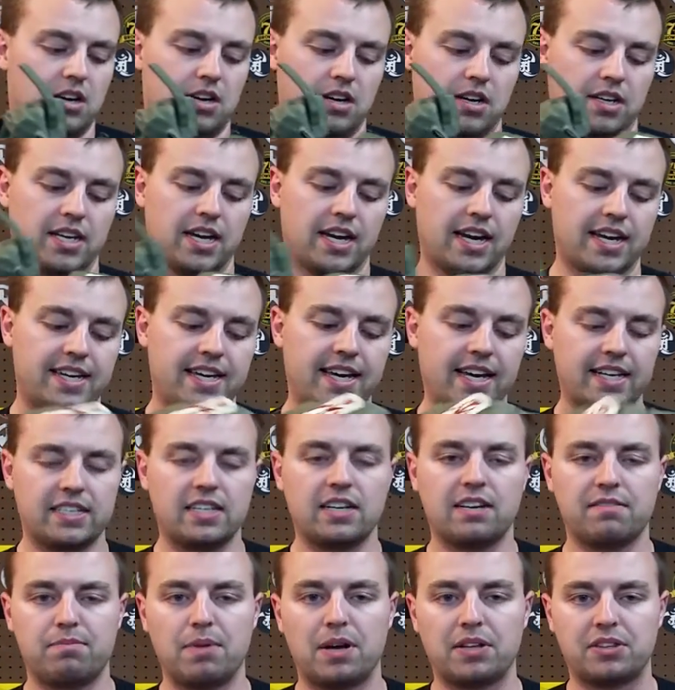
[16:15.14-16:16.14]
Again, I can't say
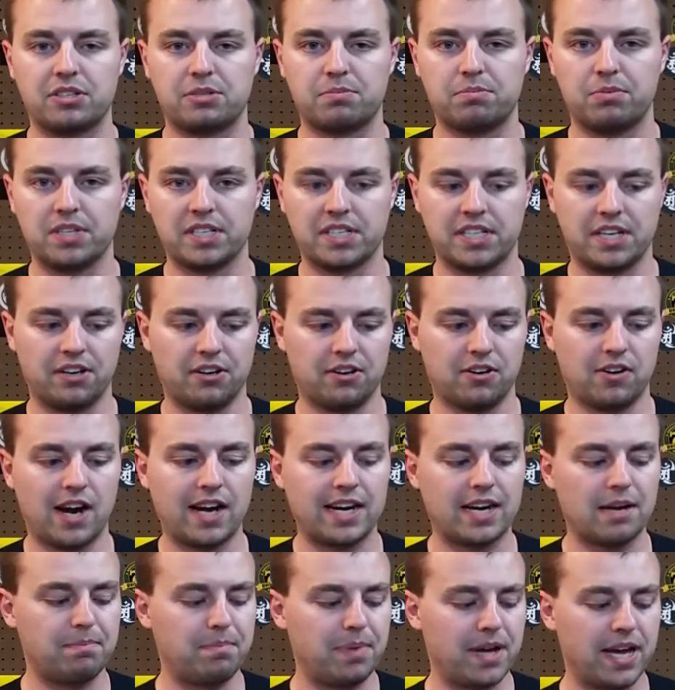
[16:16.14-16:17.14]
enough about this plate carrier.
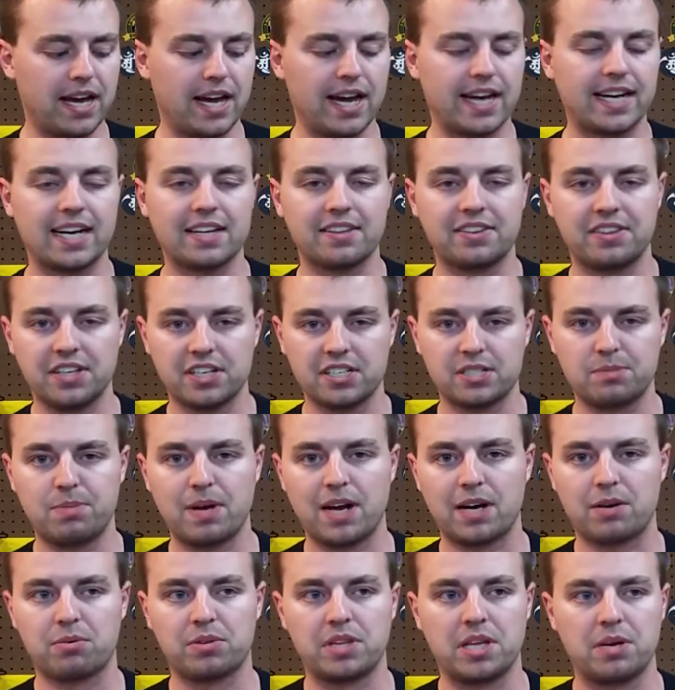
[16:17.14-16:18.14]
I got this
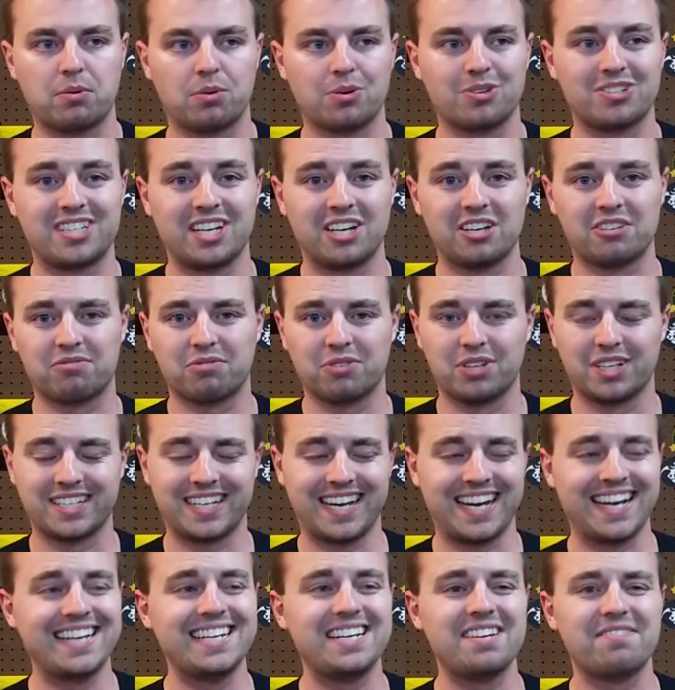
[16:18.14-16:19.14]
back when they were selling for
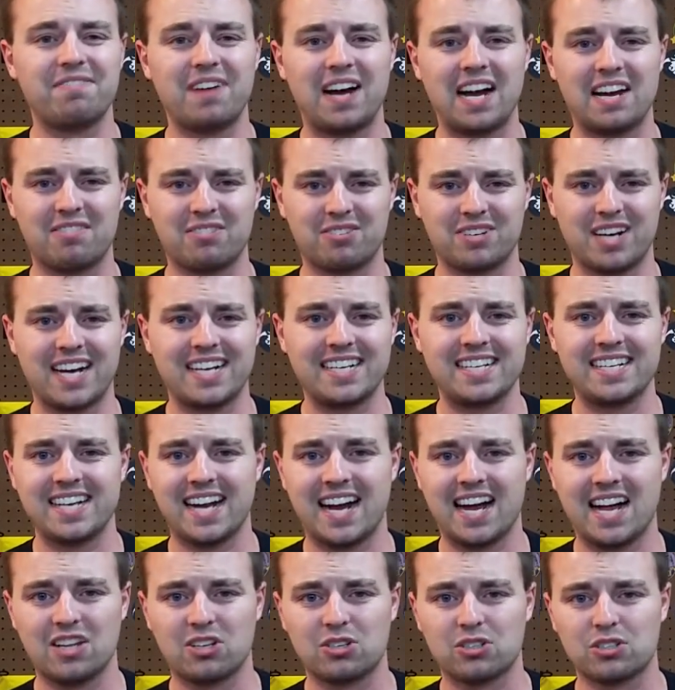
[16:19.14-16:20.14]
like $85 or
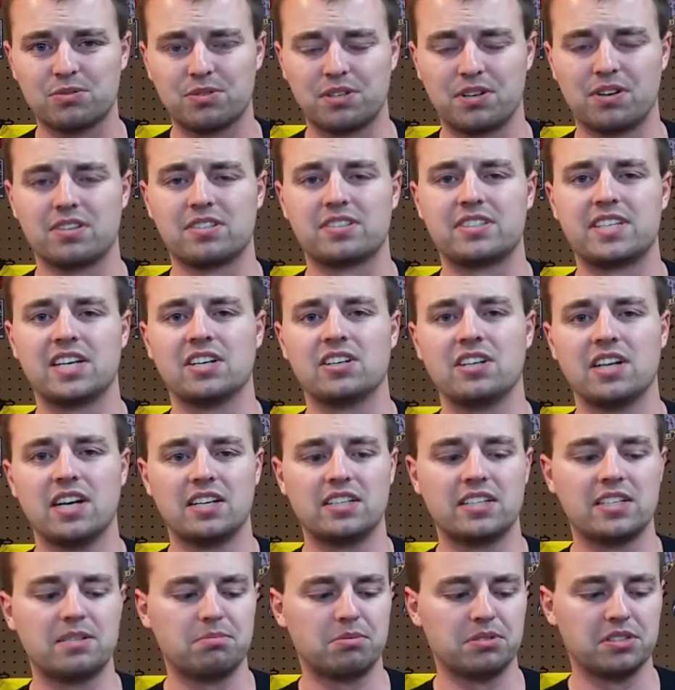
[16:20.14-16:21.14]
$90 when they were on sale at
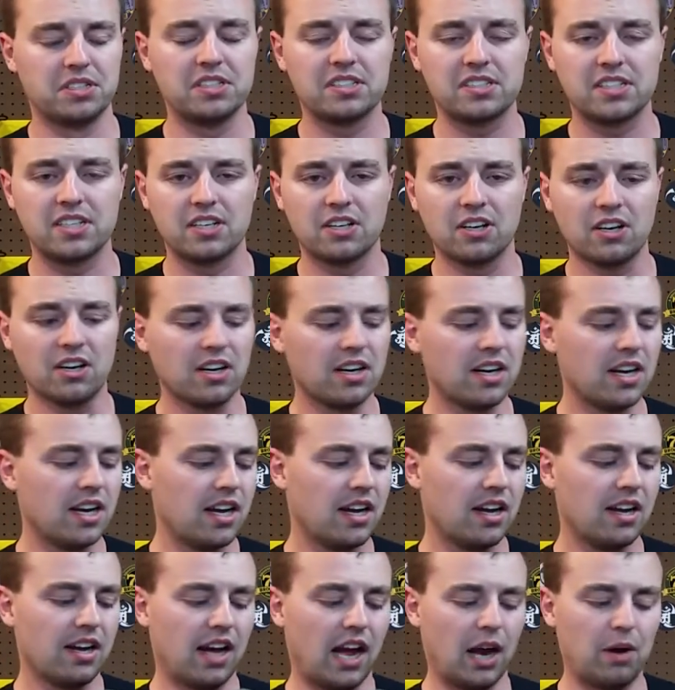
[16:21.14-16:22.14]
LA Police Gear.
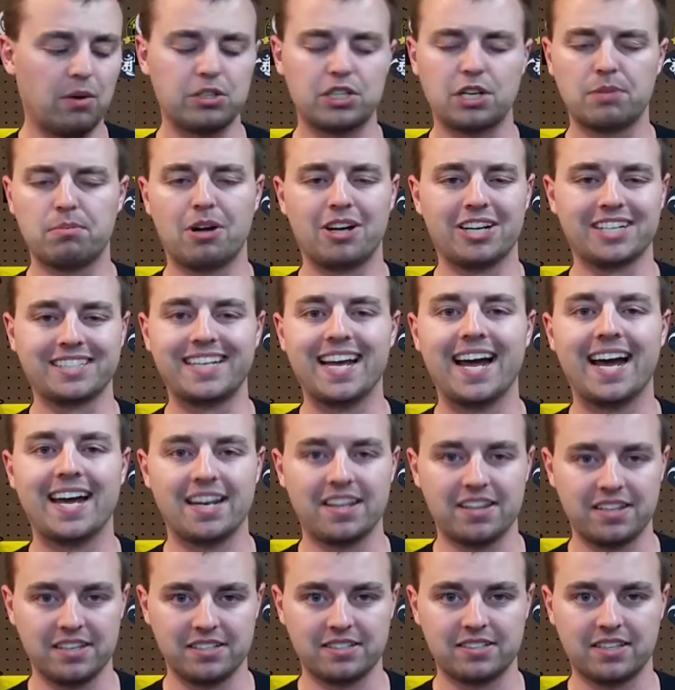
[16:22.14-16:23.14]
I wish I bought like
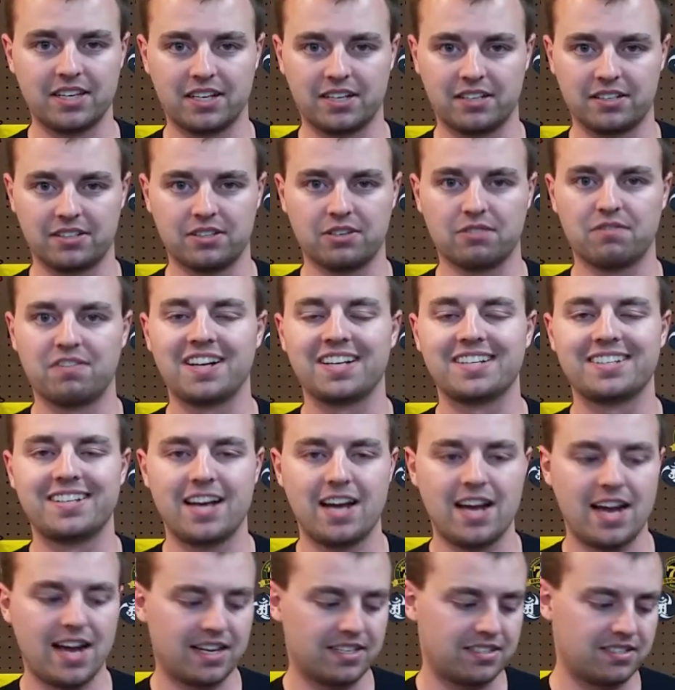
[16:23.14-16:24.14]
10 of these things. They're
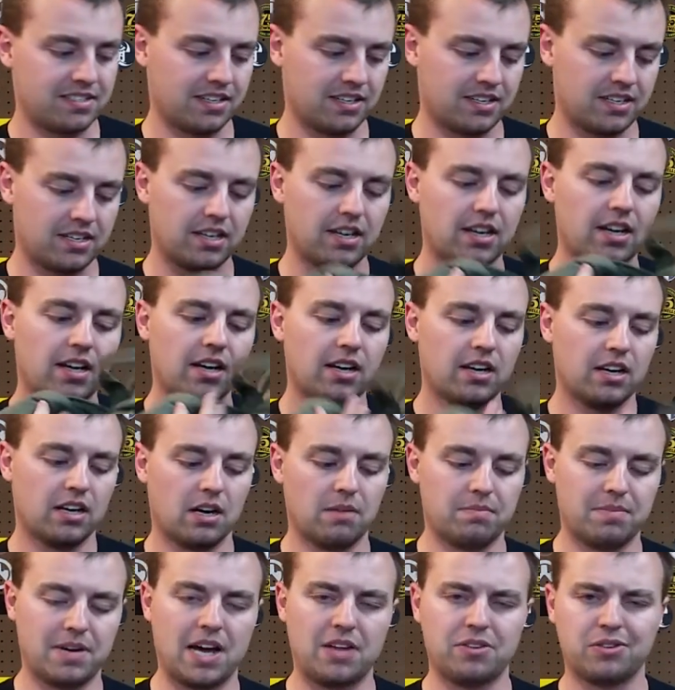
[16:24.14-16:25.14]
fantastic.
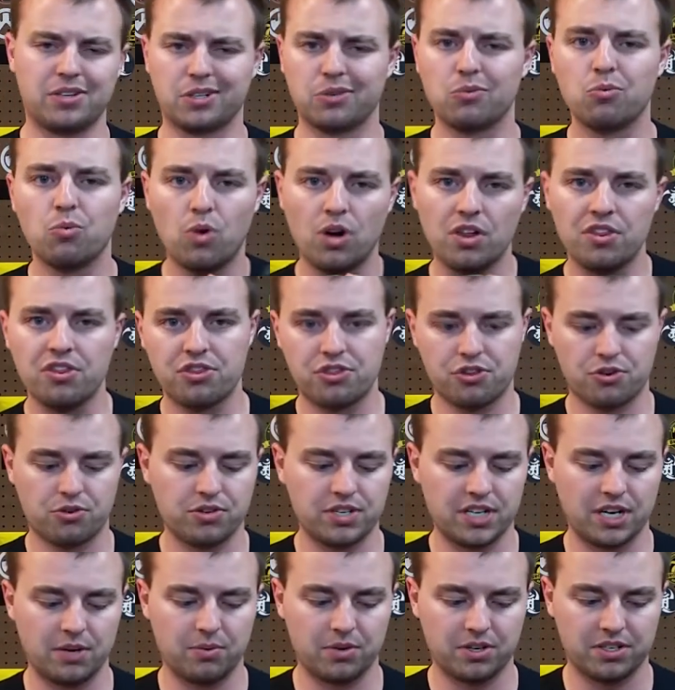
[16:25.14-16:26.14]
Now they're like
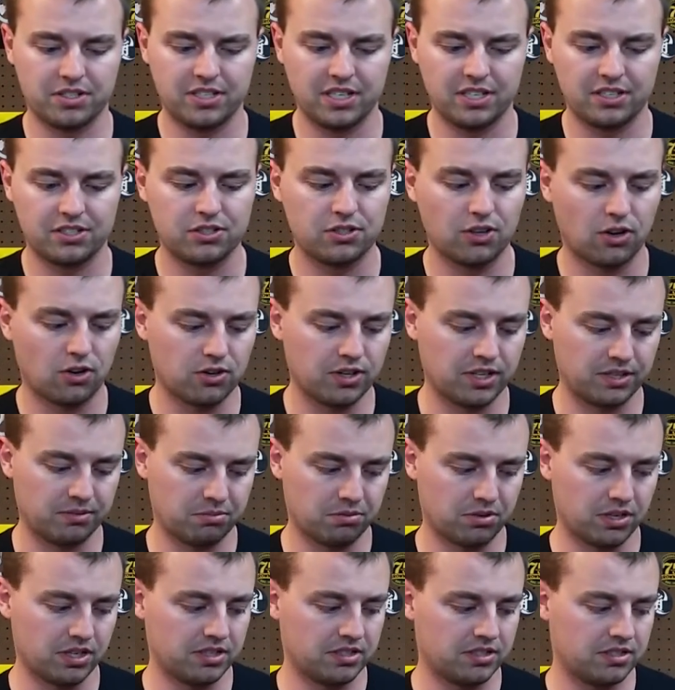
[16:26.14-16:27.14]
$130, I want to say, starting
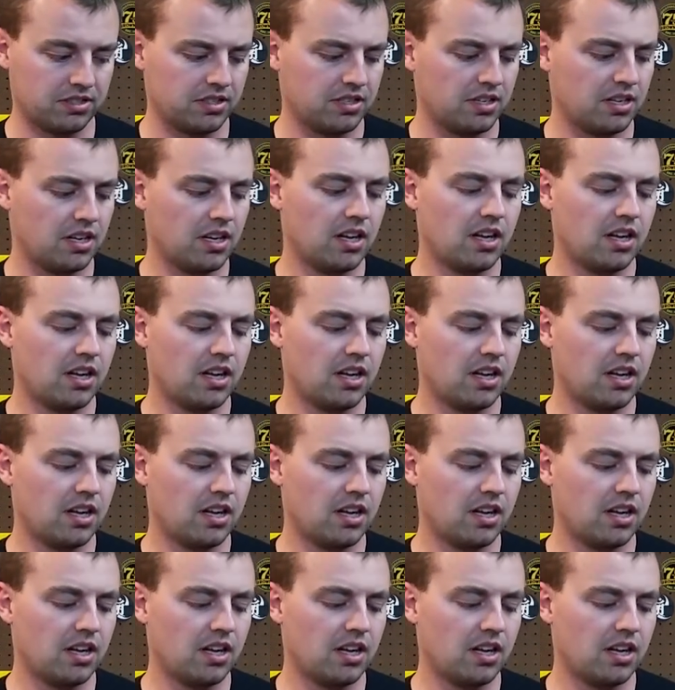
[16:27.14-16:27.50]
price.